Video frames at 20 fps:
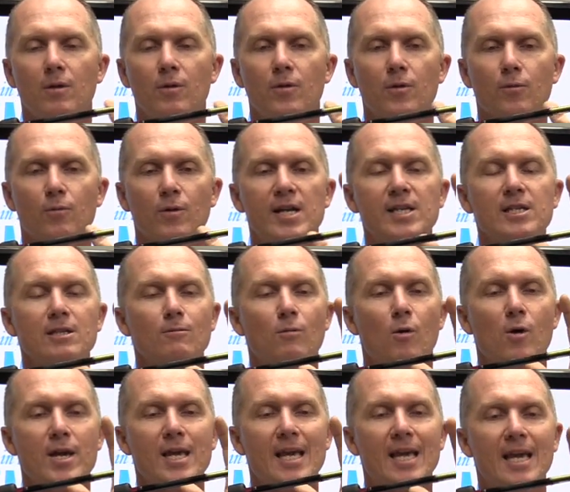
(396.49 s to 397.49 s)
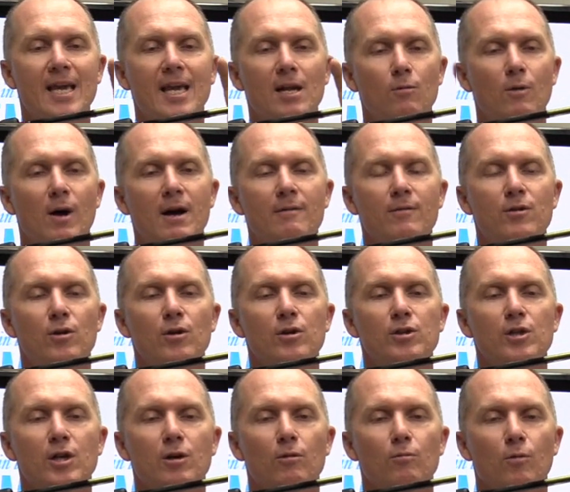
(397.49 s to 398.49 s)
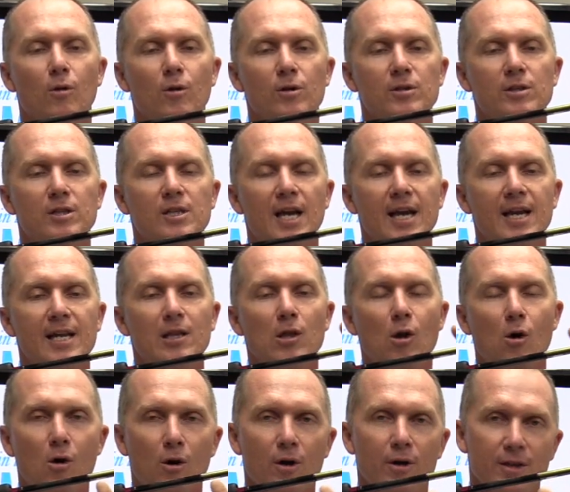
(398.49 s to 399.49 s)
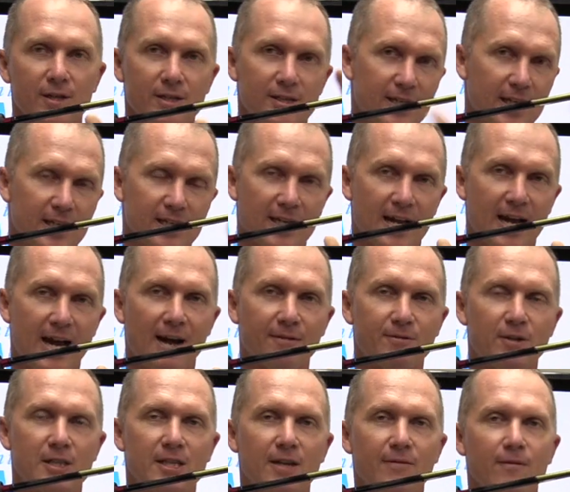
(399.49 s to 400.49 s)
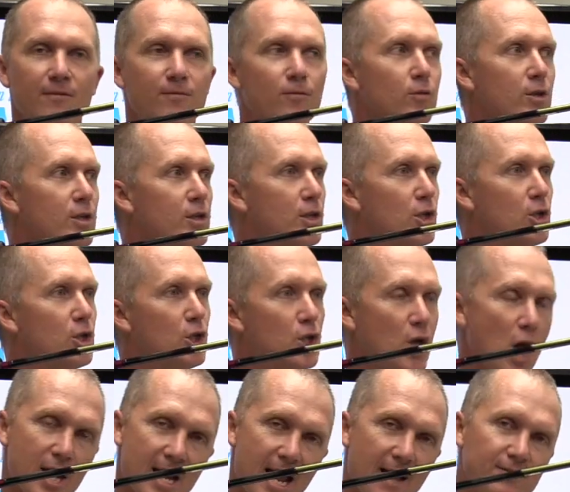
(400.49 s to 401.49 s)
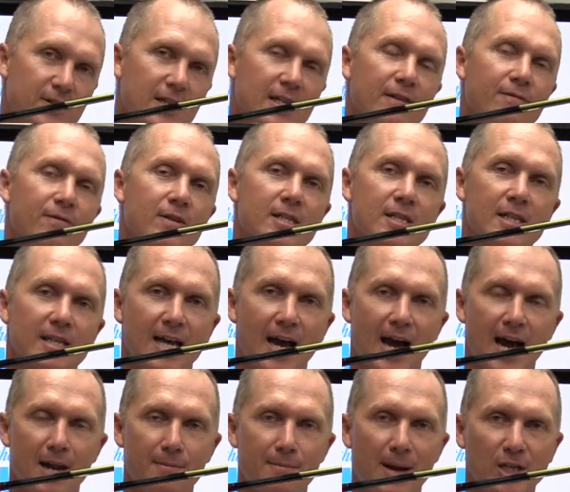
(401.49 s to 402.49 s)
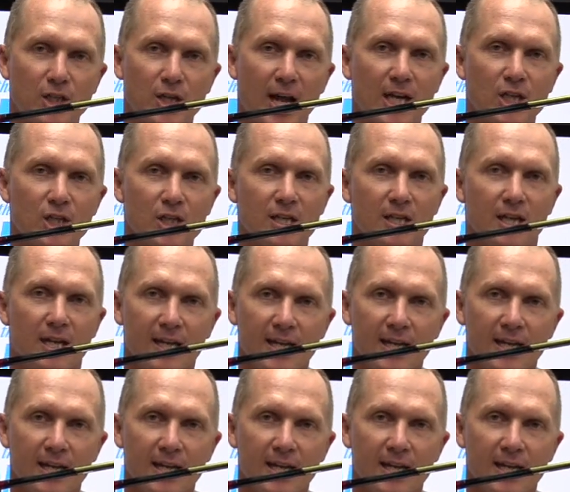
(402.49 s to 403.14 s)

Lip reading: The reason why you can get away with using a rod, say, longer than 6.5 to 7 foot is that you don't have to give this cicada much action.